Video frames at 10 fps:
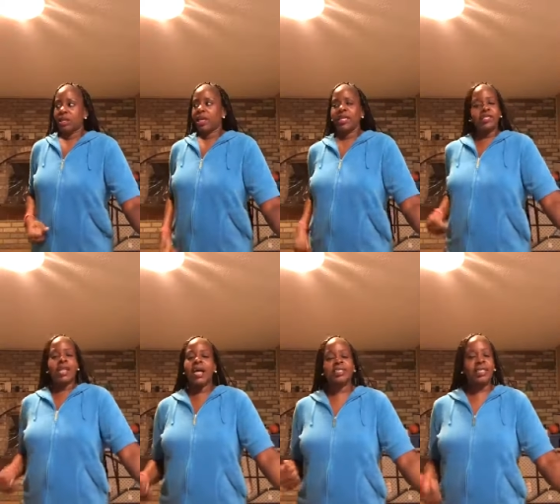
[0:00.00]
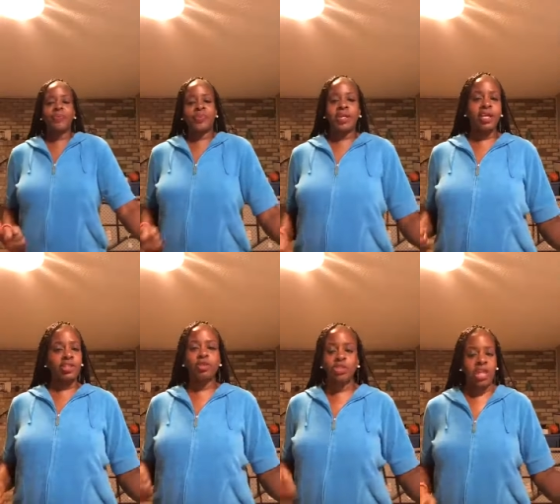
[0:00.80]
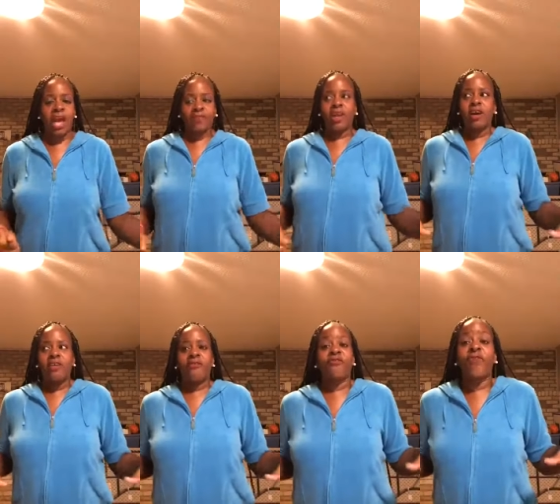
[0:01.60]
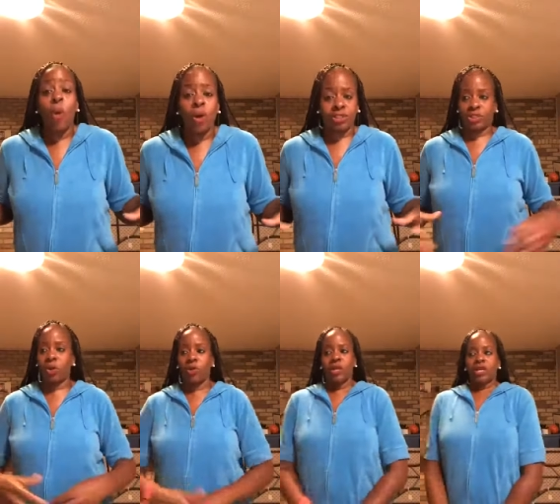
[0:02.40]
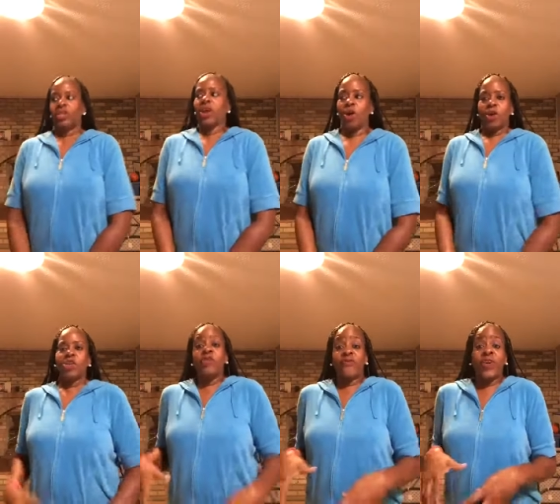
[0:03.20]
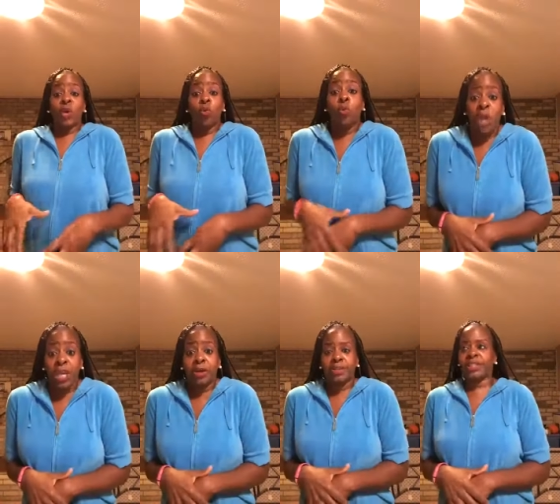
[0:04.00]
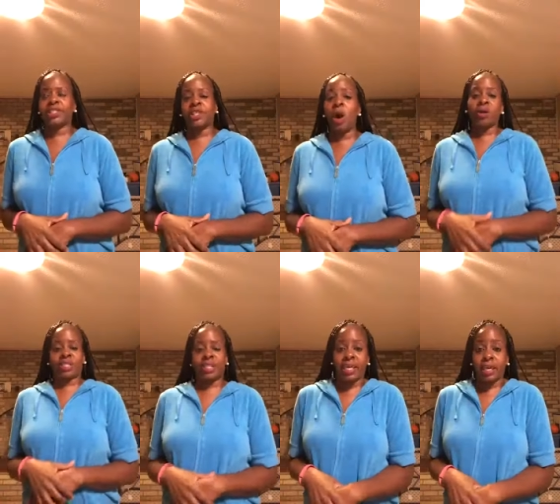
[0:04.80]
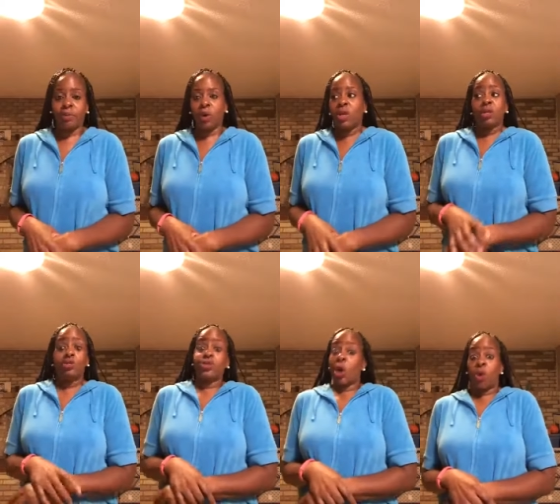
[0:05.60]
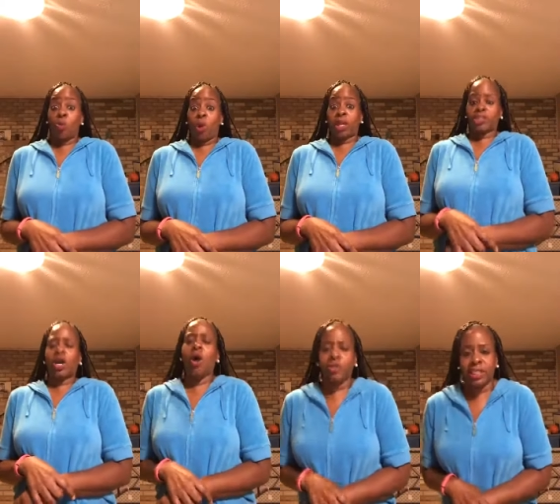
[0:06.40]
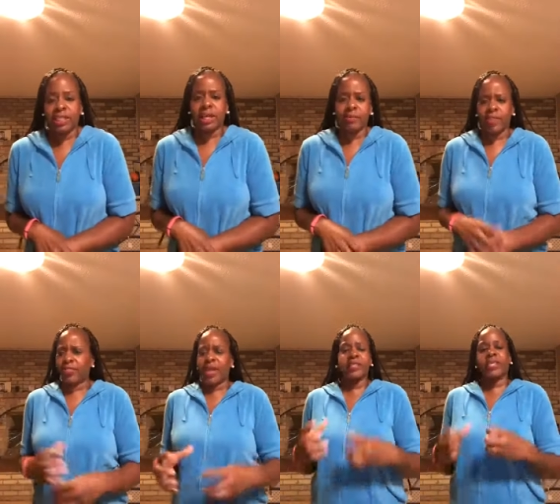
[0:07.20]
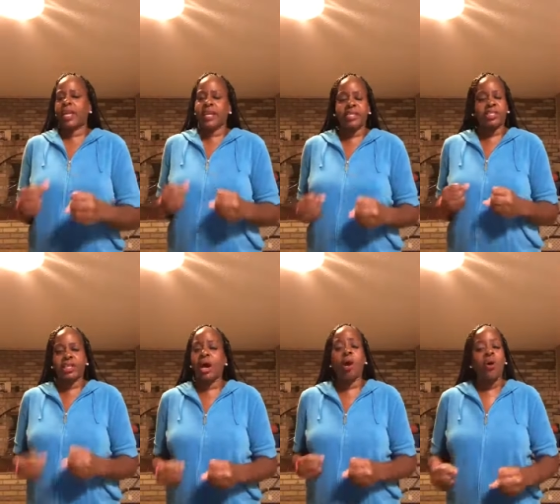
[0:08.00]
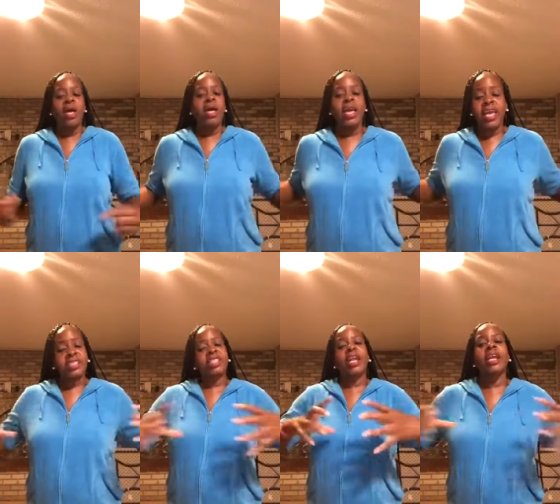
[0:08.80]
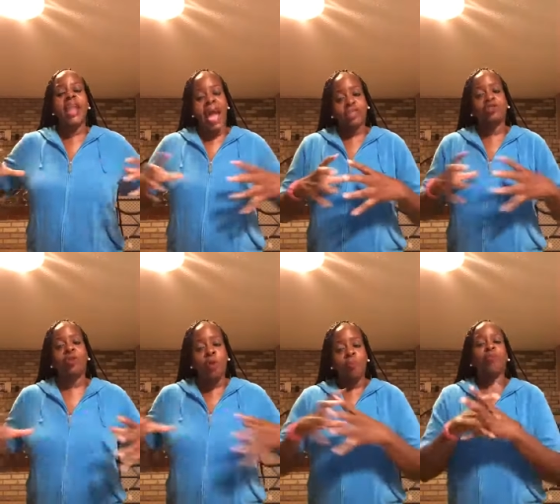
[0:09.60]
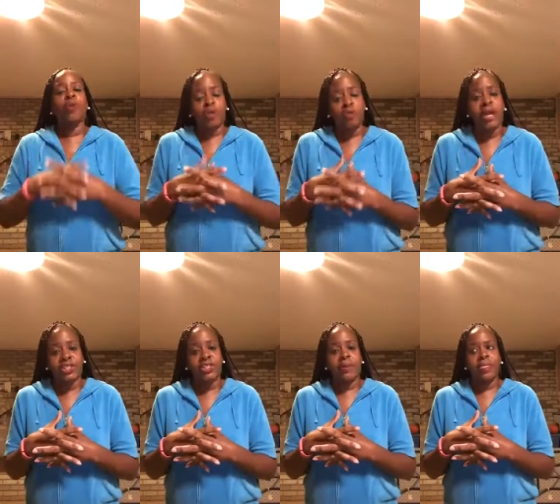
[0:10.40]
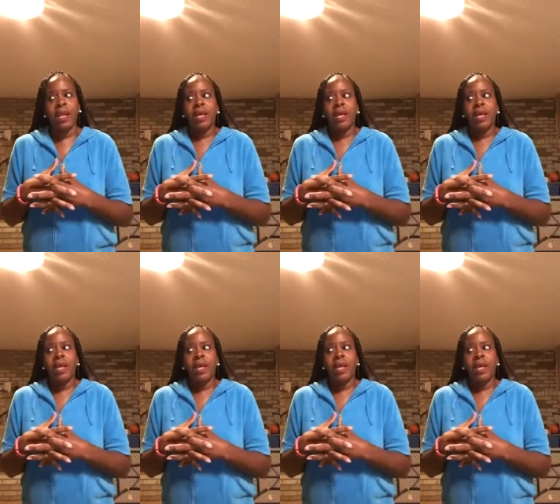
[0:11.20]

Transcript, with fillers: It's not something that you should have to force. So, you know, you feel weird to talk to them or don't want to talk to them and things of that nature. No, it's a natural progression.